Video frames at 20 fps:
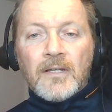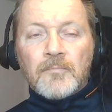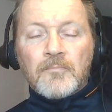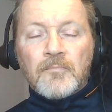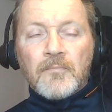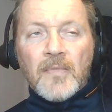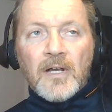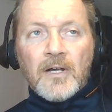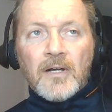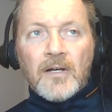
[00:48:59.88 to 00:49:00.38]

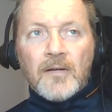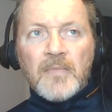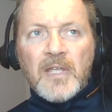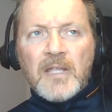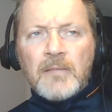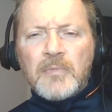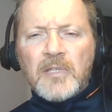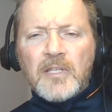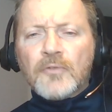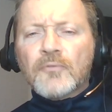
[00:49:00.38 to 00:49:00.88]
uh,
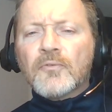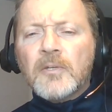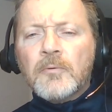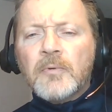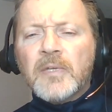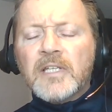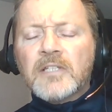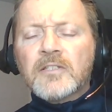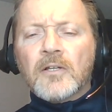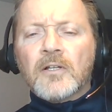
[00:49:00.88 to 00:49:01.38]
maybe three
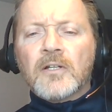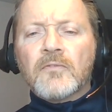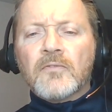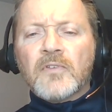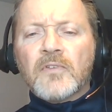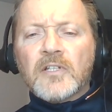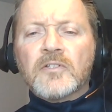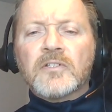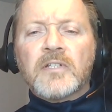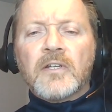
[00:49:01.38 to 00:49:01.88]
weeks on a
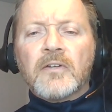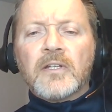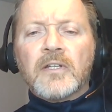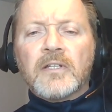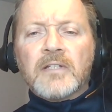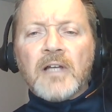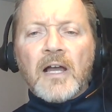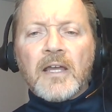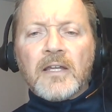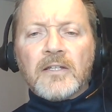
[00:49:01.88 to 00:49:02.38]
vegetarian
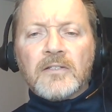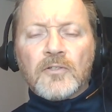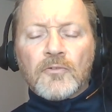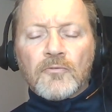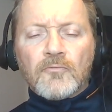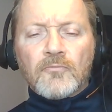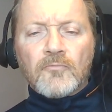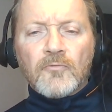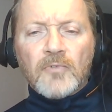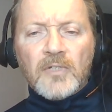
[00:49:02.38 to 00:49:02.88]
diet
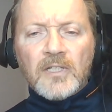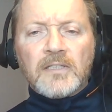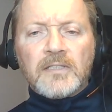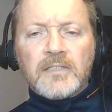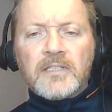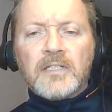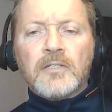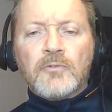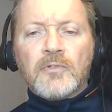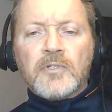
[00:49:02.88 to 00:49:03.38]
to really
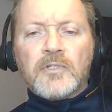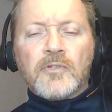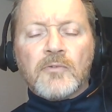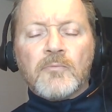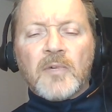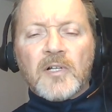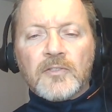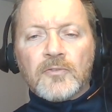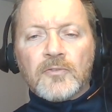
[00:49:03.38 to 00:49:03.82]
decrease your muscle